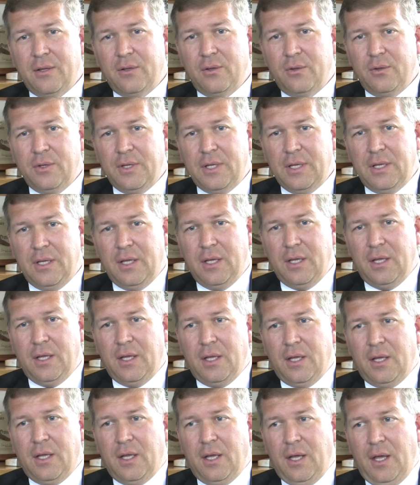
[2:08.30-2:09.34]
only
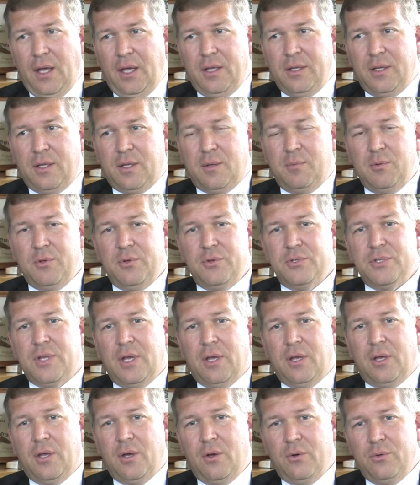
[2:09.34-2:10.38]
in the communities
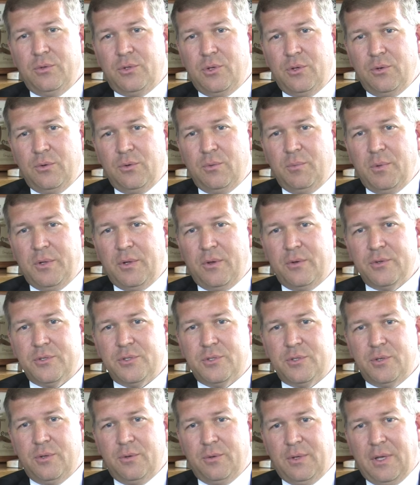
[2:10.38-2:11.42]
they go to, but
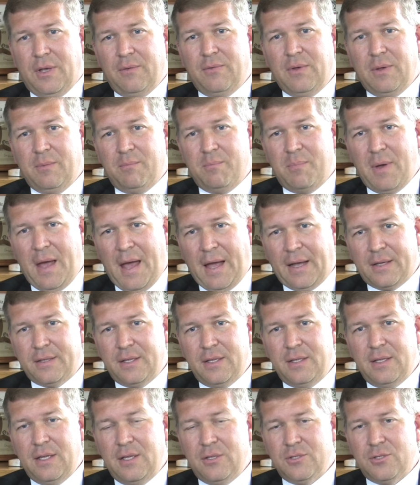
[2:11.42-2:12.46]
also giving back
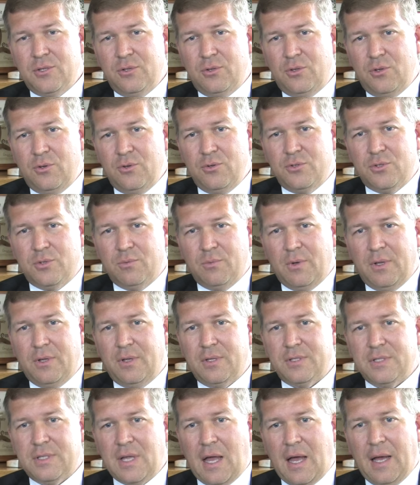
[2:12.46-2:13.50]
to the institution, whether
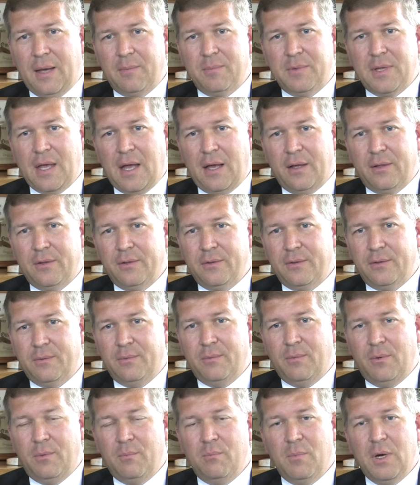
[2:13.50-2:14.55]
it's time, talent, or,
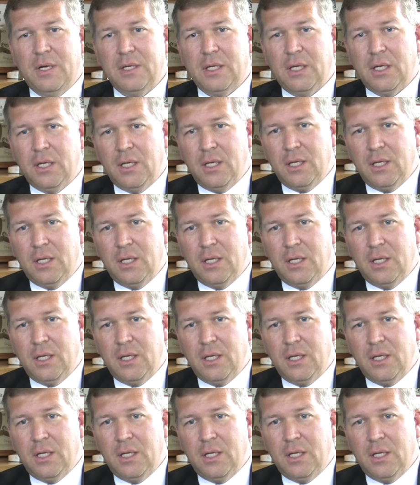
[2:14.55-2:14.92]
or, money.